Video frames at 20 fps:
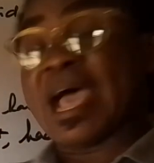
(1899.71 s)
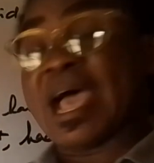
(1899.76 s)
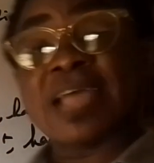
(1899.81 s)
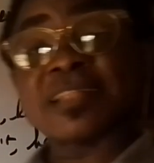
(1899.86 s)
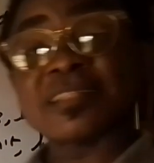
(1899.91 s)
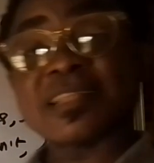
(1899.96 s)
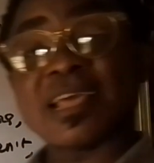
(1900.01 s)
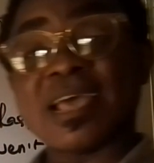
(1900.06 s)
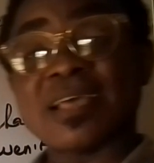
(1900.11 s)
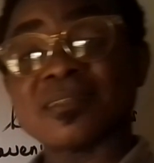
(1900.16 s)

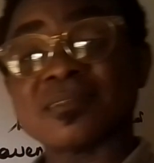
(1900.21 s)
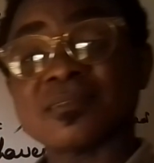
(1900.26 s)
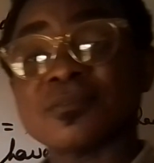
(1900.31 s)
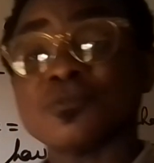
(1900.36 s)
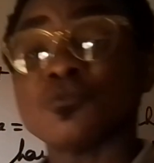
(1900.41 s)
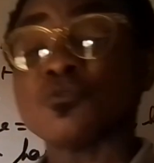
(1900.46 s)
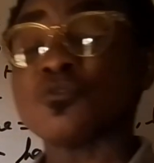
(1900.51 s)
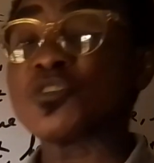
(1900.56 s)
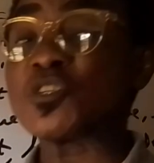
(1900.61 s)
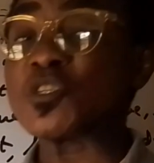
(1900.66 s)
And then
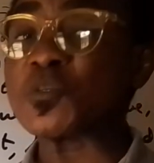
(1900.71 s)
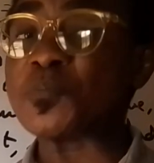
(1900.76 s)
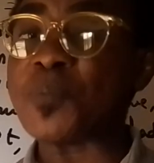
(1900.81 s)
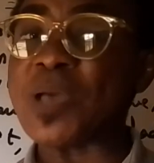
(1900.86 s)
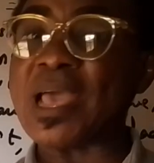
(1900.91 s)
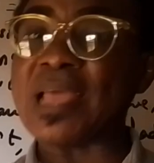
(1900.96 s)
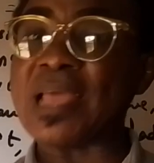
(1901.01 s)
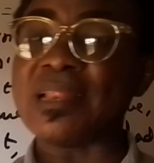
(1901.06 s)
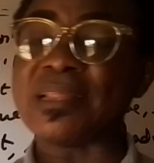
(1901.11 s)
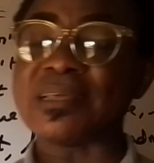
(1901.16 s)

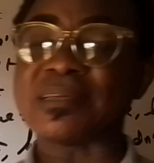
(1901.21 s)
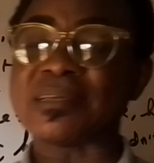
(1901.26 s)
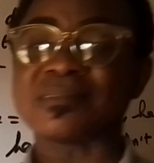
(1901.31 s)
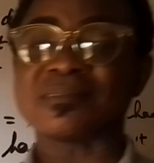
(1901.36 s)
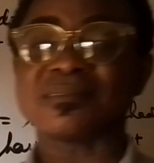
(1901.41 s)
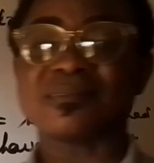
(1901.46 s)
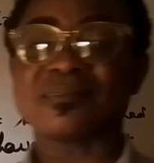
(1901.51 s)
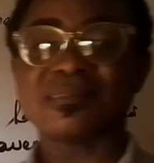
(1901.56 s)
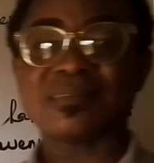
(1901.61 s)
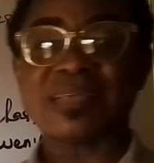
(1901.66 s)

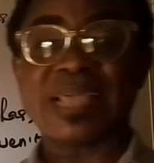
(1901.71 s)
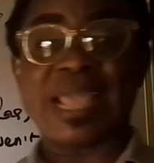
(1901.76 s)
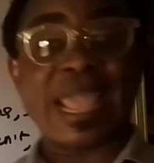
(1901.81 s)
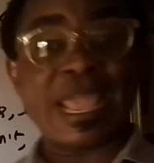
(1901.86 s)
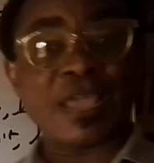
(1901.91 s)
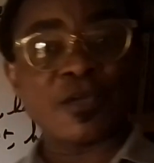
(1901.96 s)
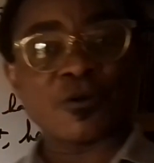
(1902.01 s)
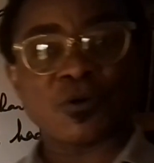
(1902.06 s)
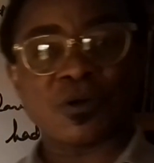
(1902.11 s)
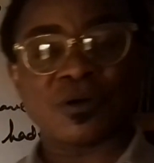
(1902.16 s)
spelling
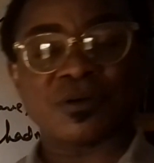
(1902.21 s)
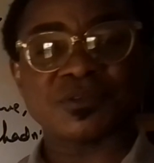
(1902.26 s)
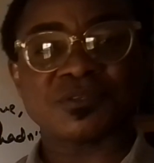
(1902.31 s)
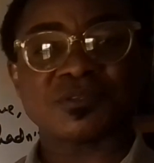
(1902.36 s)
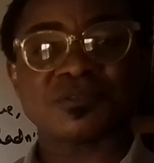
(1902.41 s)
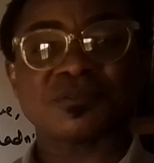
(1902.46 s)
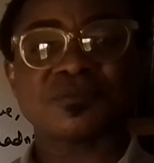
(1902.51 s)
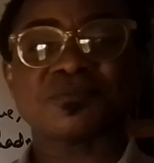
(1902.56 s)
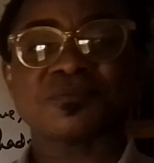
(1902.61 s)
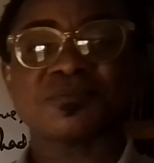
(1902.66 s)

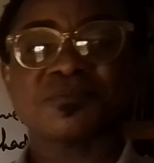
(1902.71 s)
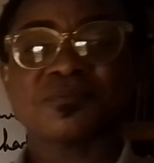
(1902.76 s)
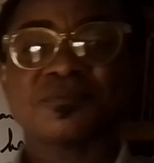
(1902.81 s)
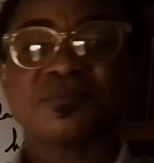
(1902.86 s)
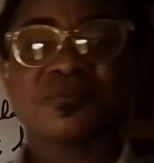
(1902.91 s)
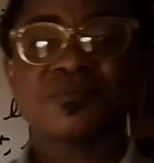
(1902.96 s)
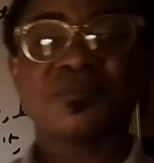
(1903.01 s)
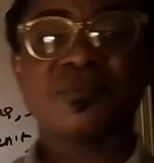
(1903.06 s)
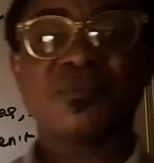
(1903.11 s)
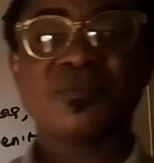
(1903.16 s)
errors.
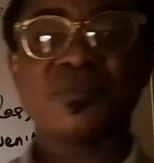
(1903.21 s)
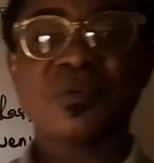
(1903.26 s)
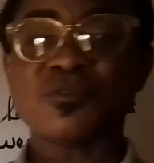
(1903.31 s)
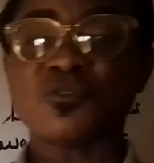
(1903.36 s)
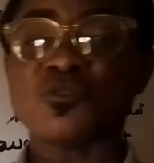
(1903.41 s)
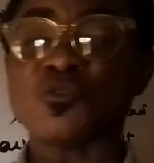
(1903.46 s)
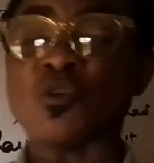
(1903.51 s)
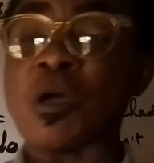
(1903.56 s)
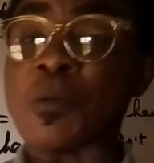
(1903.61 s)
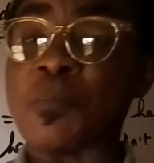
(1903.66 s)

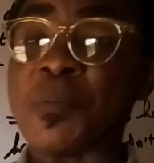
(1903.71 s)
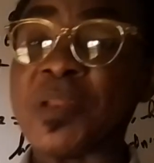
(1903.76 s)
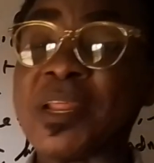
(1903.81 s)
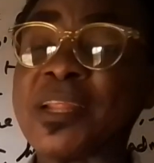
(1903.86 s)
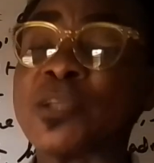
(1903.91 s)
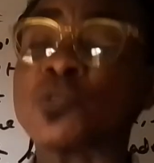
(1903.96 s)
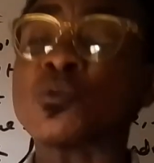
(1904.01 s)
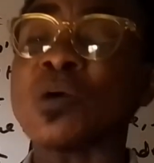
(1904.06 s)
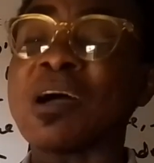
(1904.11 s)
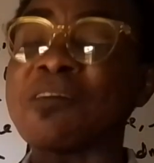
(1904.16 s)
Your
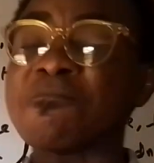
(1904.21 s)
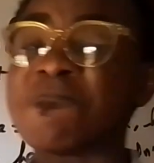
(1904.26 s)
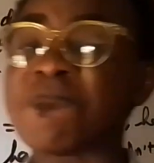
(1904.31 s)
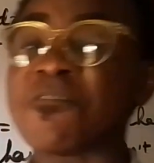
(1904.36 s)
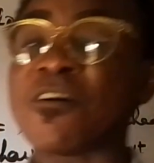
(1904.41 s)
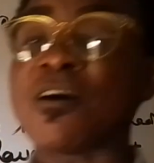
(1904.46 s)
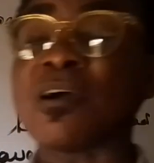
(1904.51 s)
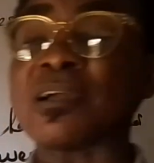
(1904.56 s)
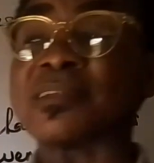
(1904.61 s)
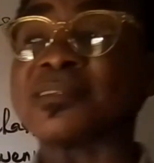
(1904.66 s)
ability to
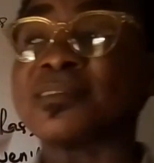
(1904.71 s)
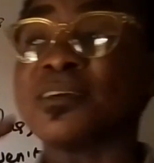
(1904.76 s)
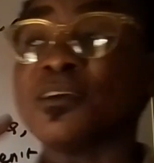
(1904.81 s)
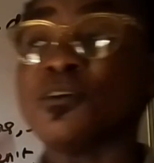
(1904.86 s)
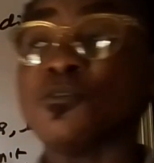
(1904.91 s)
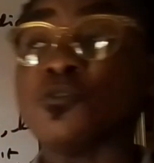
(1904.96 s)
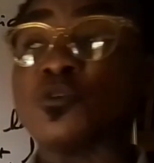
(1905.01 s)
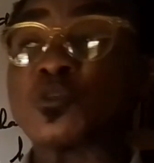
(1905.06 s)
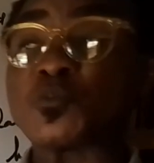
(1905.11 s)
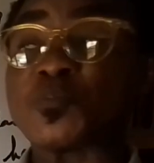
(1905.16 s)
avoid
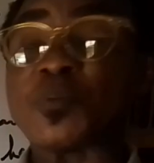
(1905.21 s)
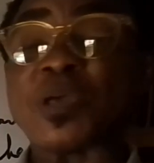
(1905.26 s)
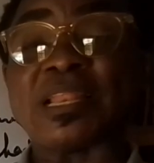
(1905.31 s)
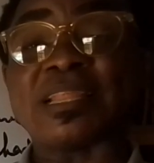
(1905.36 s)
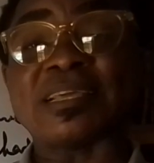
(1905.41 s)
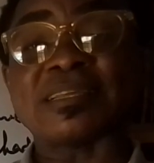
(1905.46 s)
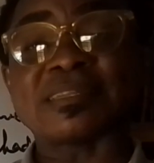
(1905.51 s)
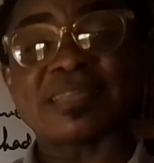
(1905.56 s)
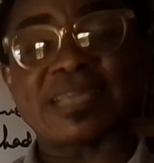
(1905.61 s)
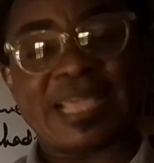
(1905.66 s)

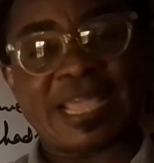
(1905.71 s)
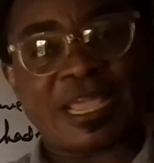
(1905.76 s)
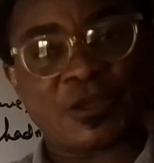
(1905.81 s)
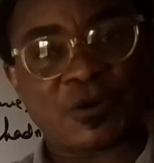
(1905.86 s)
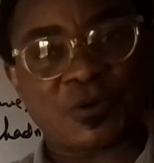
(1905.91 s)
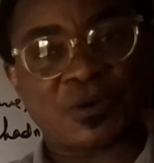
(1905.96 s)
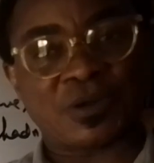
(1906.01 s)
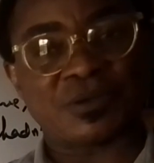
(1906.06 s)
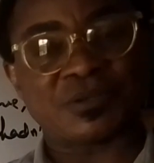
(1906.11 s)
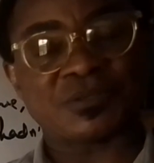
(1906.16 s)
spelling
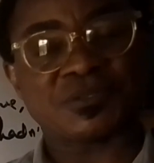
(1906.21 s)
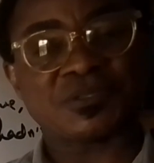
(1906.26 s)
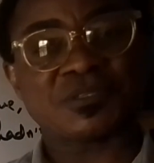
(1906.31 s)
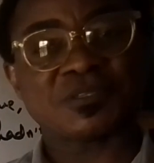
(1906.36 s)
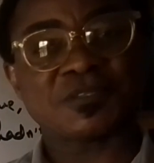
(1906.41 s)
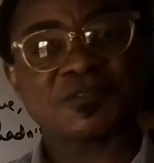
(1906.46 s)
errors